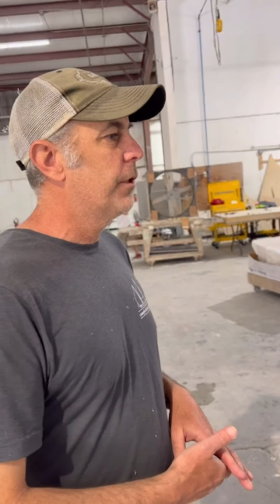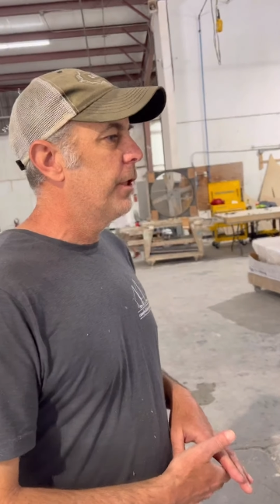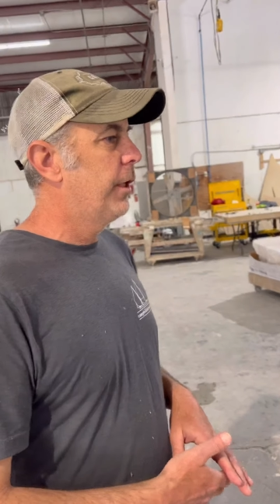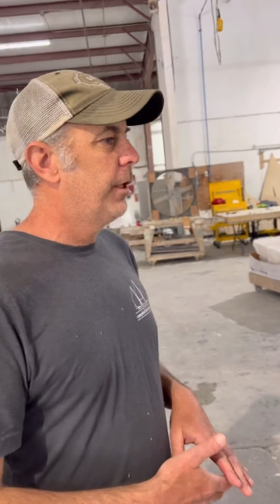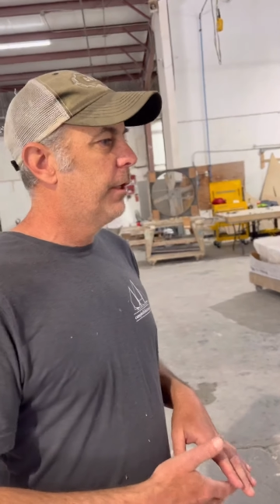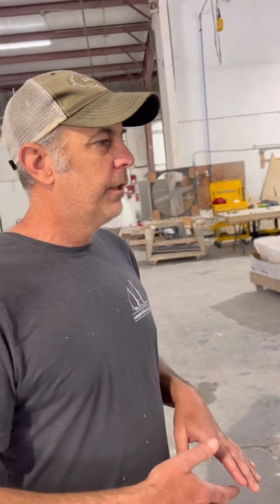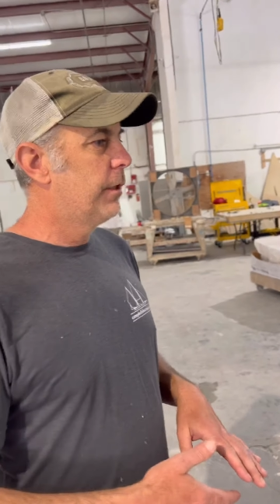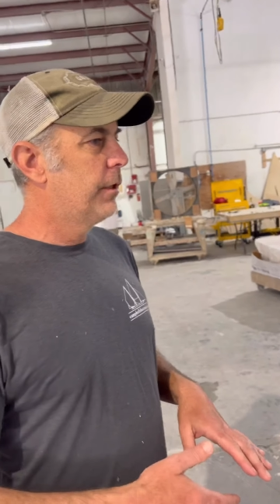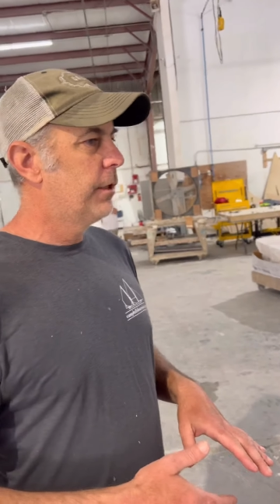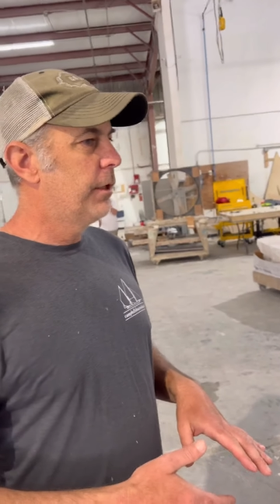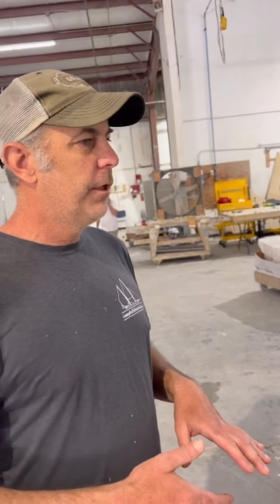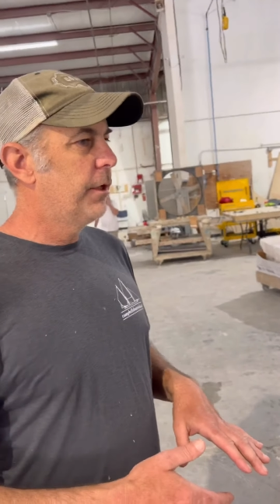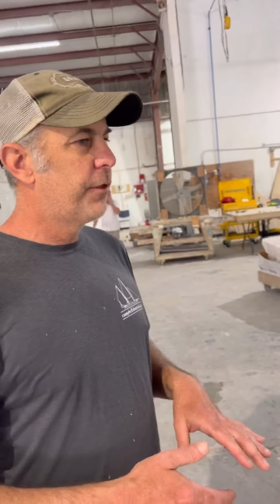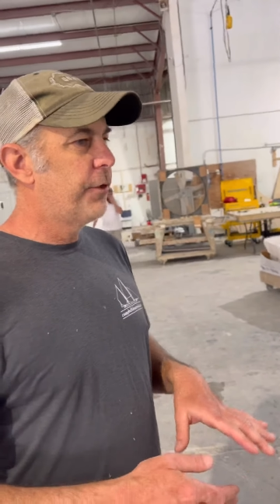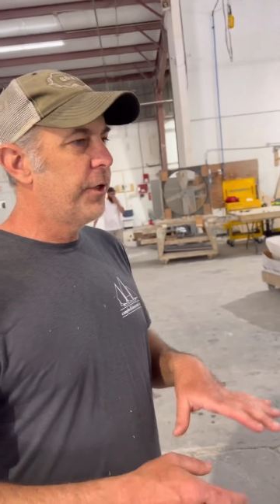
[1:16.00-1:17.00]
the
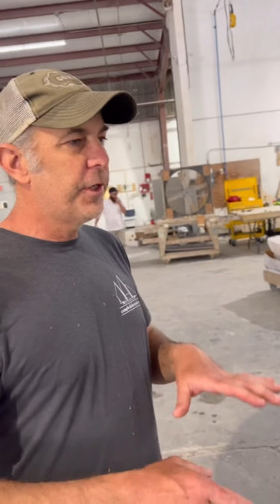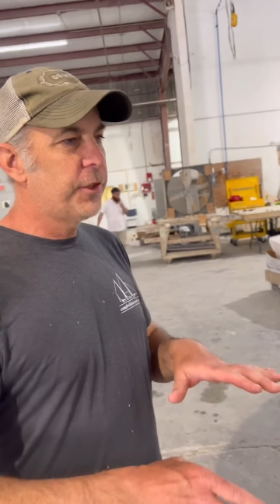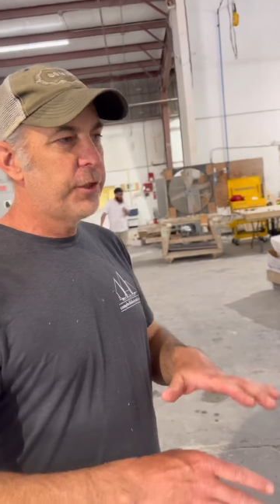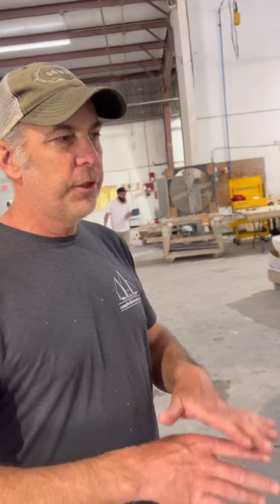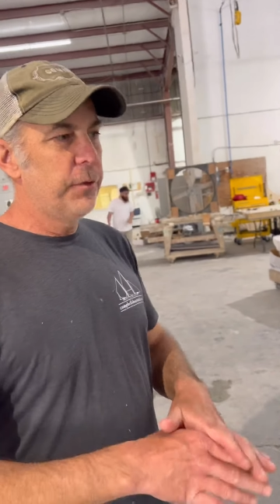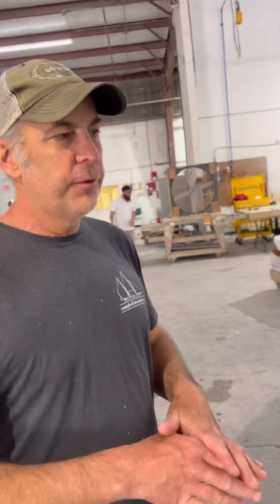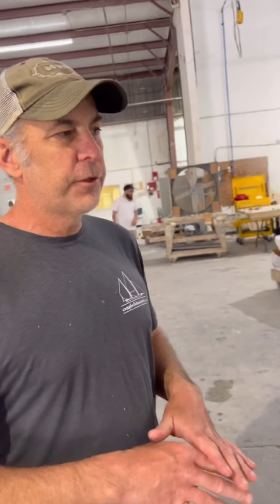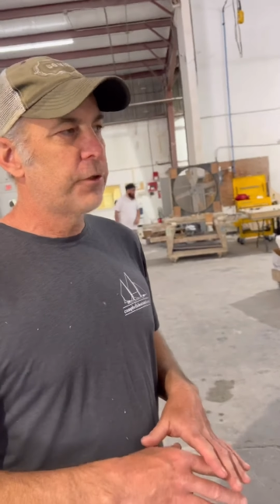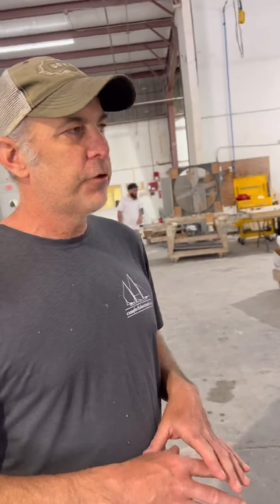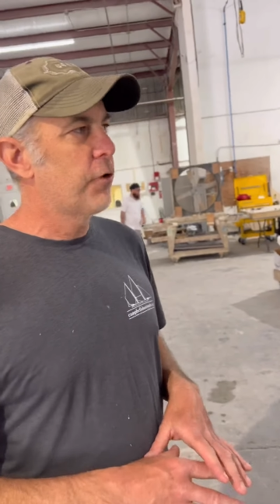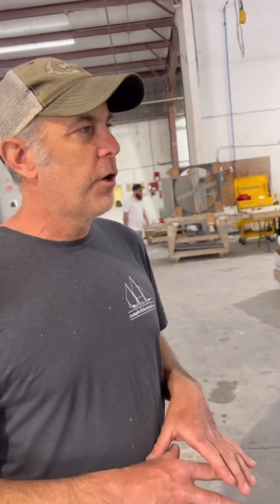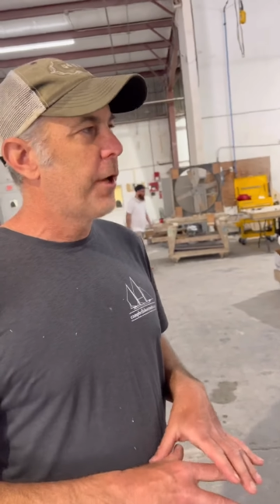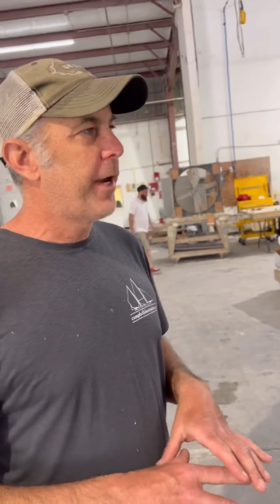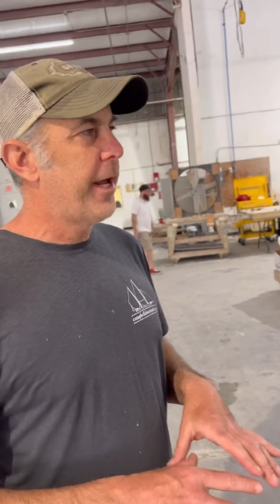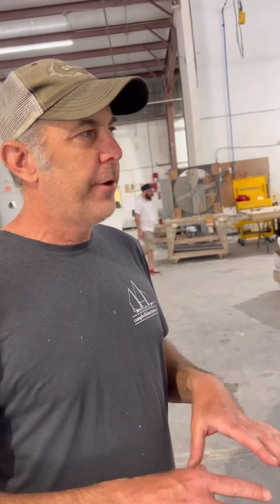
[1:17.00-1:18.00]
32 is
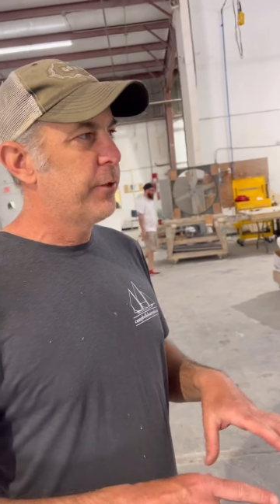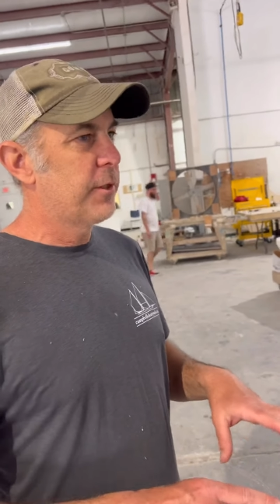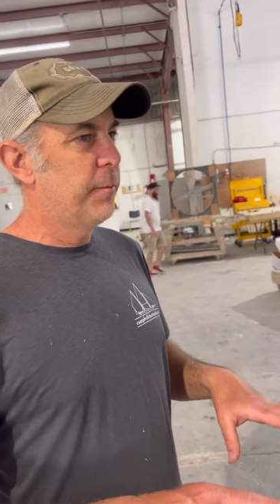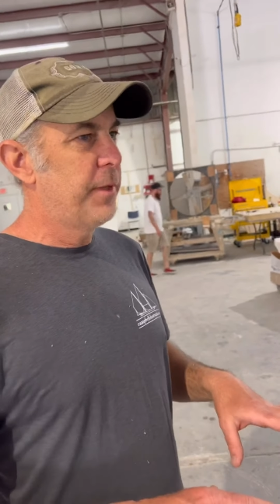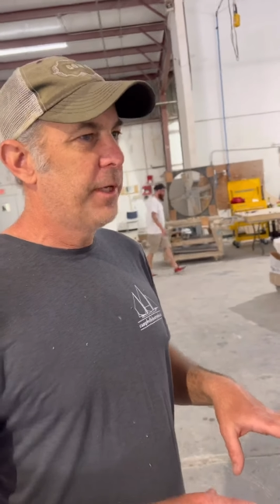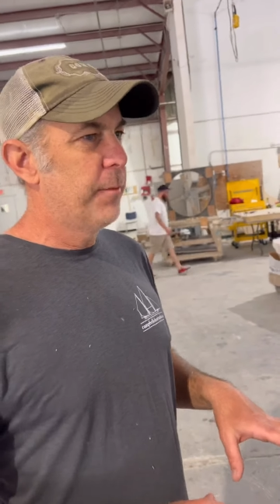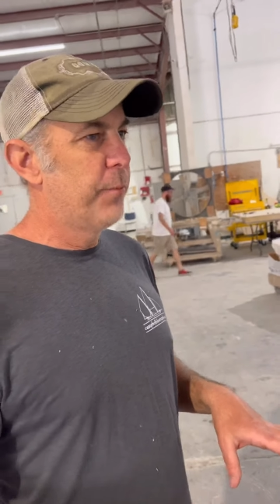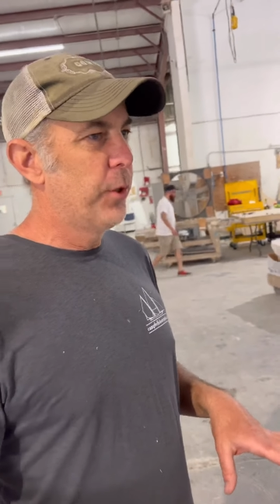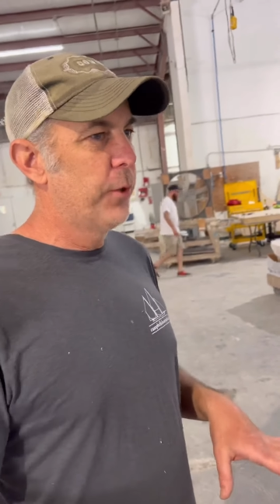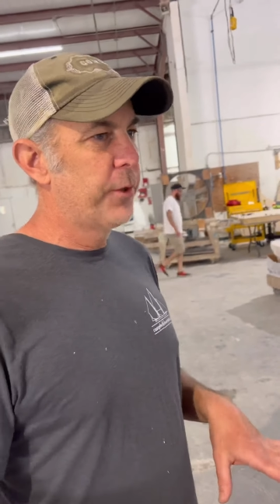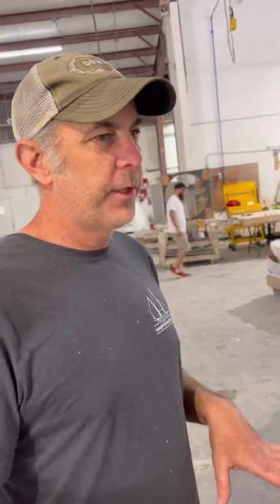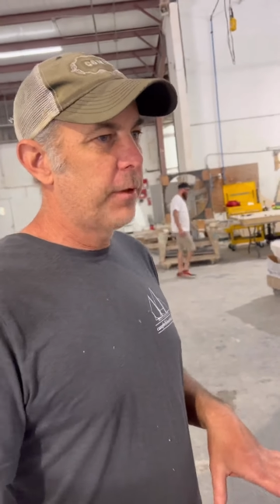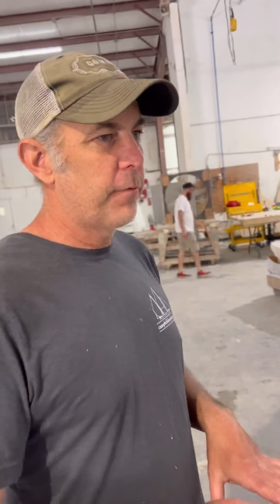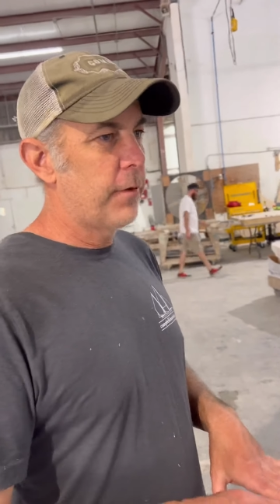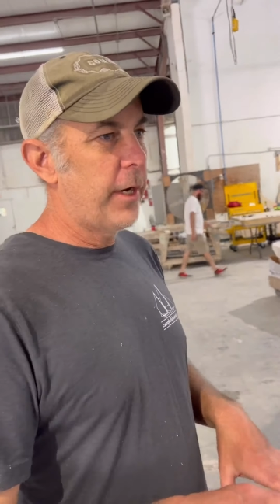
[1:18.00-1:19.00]
drawn out to be a boat
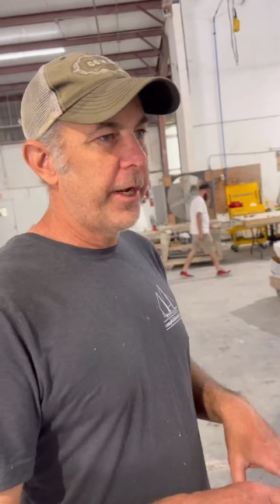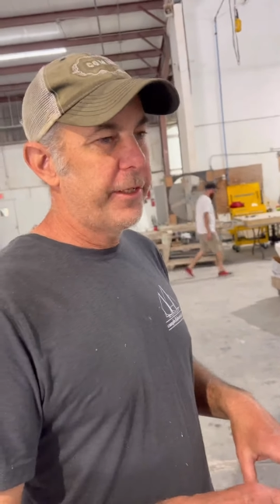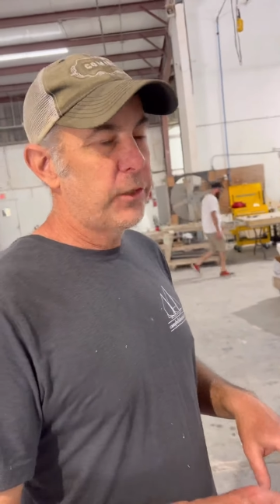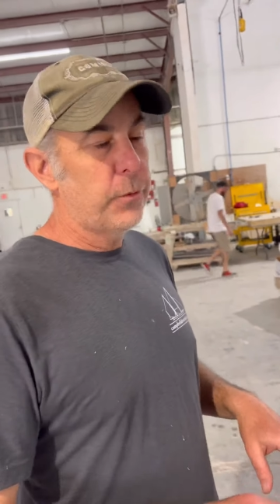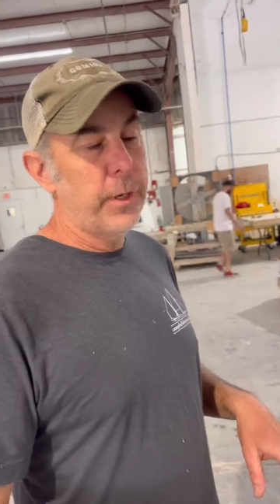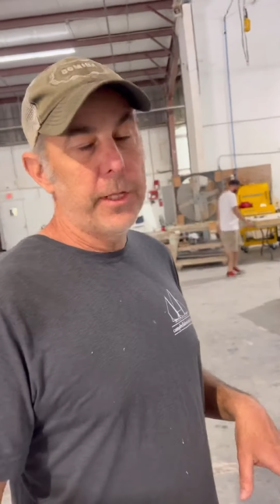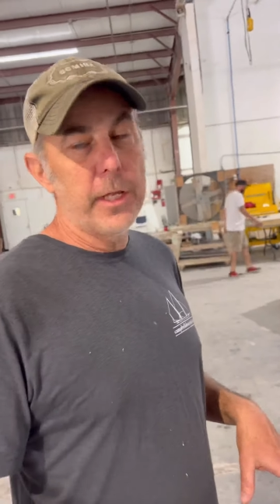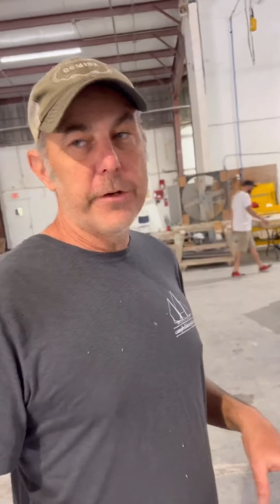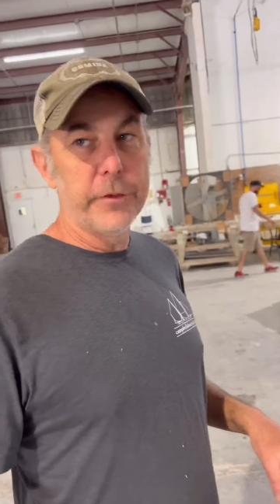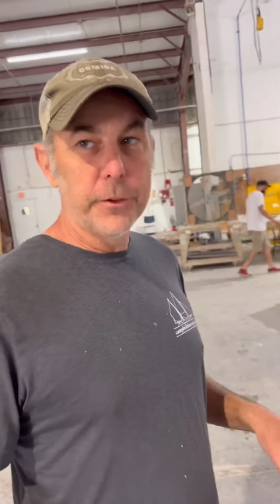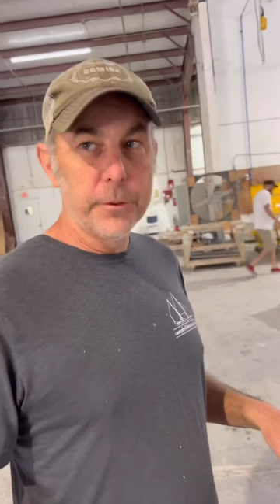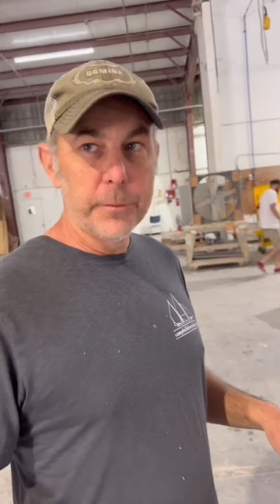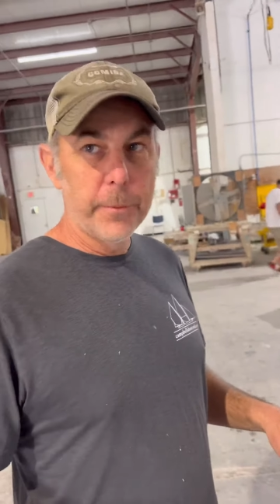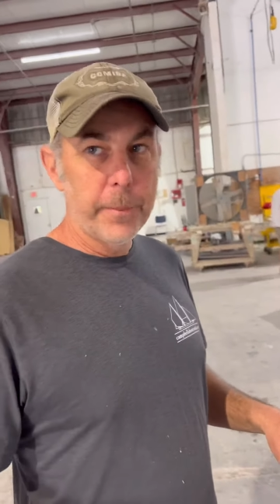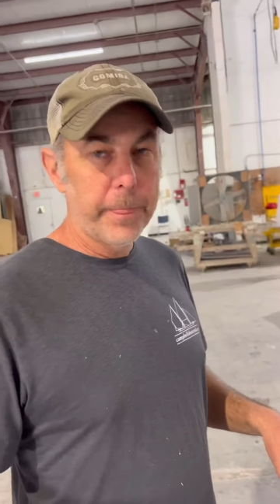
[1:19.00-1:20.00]
that rides quite level.